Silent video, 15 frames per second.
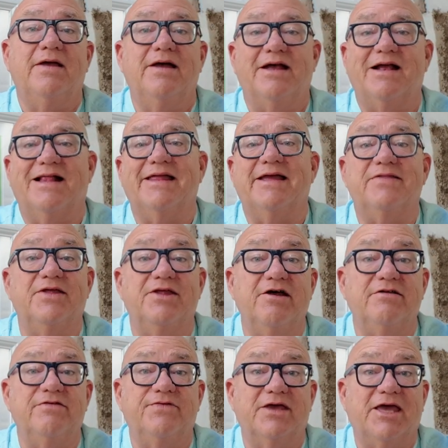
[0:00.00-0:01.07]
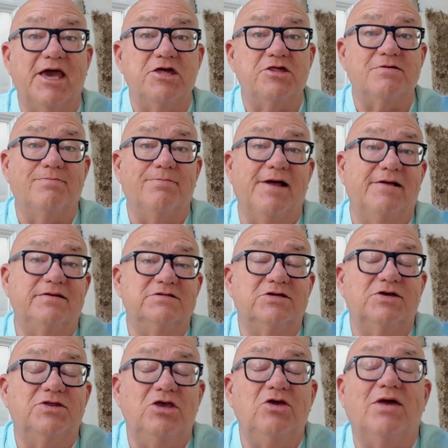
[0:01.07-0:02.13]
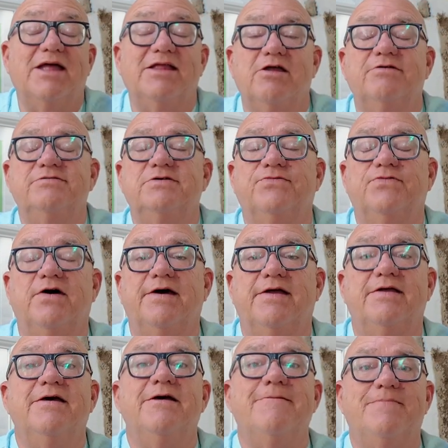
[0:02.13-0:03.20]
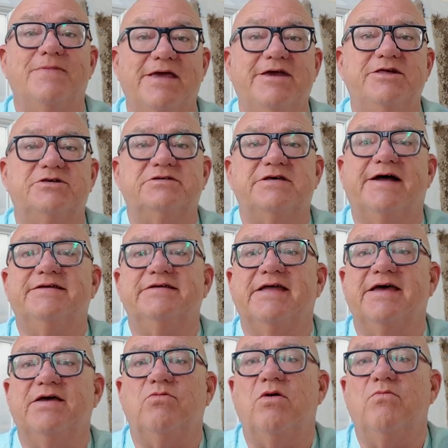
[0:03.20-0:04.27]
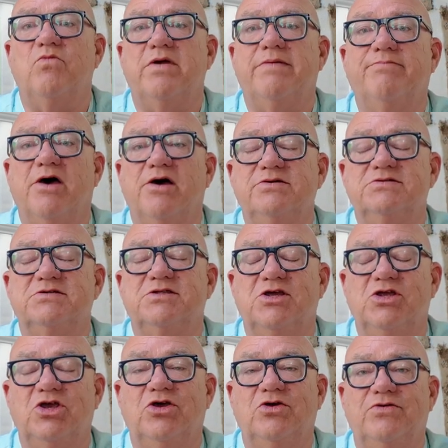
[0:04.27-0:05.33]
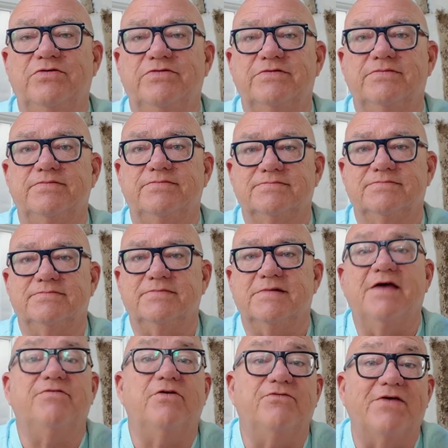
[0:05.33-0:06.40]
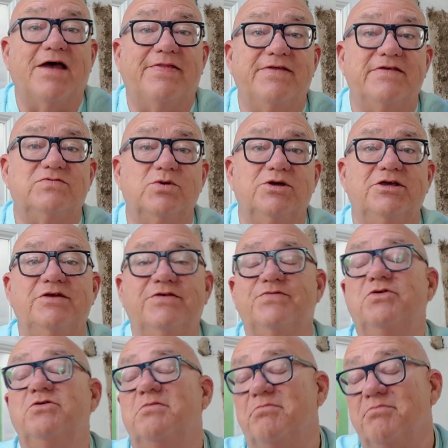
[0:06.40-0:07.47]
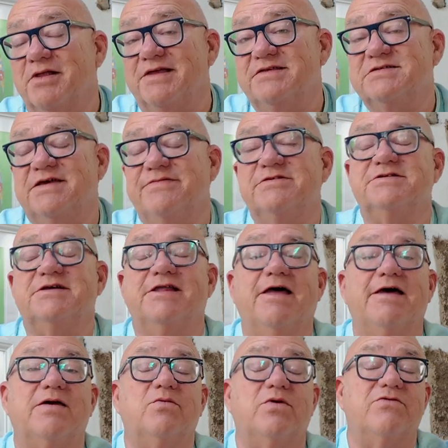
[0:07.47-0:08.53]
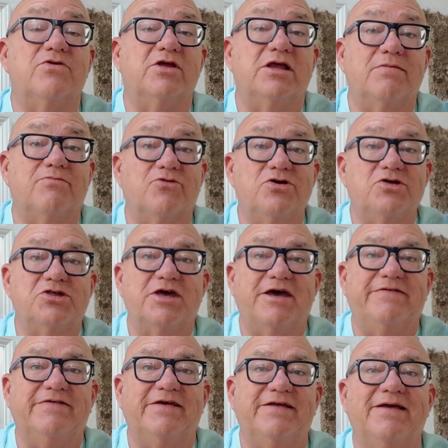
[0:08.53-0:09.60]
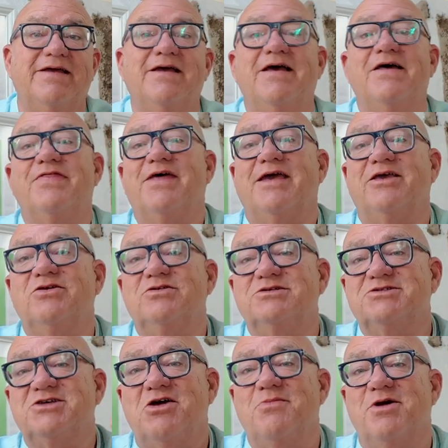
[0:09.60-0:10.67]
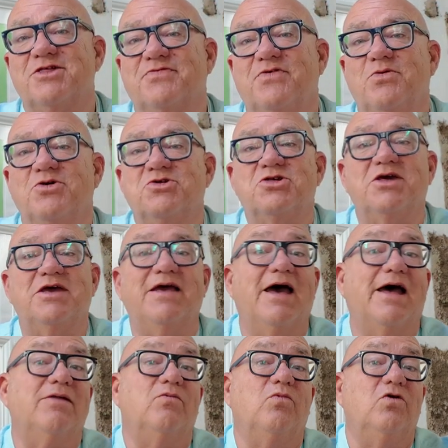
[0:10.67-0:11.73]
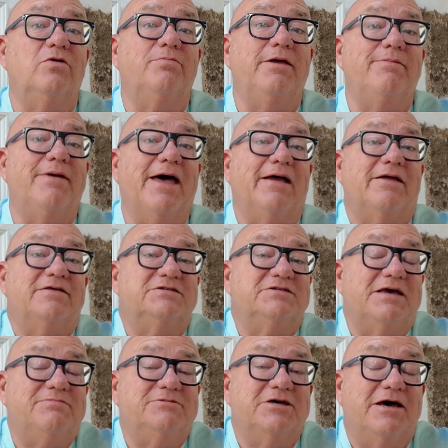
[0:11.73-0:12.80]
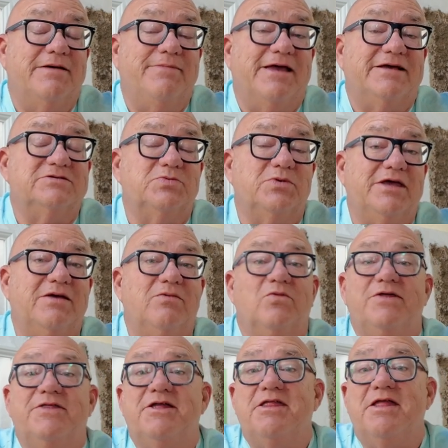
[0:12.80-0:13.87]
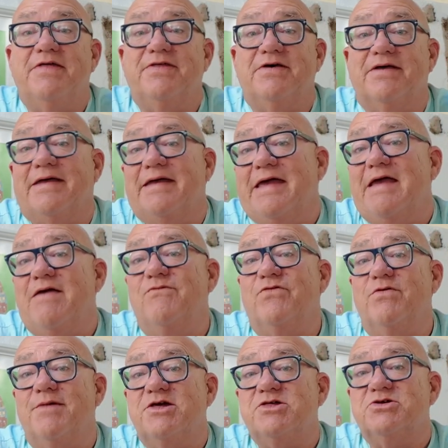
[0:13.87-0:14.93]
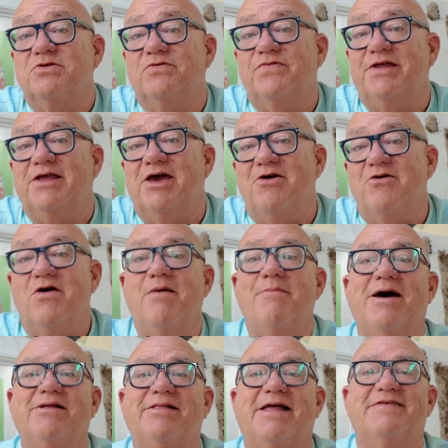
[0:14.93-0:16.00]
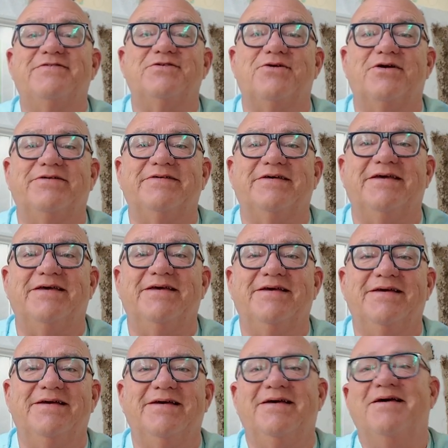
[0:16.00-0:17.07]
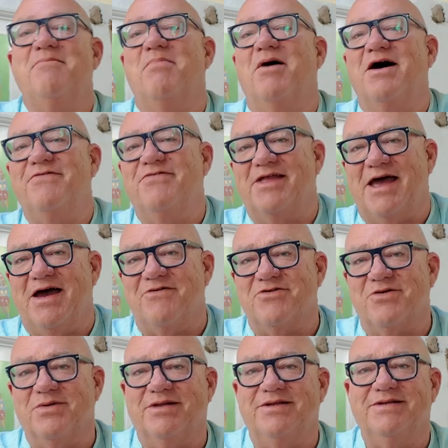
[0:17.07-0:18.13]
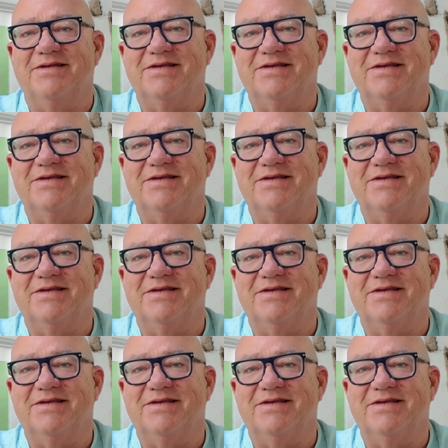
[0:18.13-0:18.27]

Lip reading: and click the notification bell so that you get notified each Saturday when we post the news. If you found this one useful, please give us a like. We really appreciate it. Thank you so much for watching, and we'll be back same time next week with another informational video about Lanzarote. Bye for now, everyone.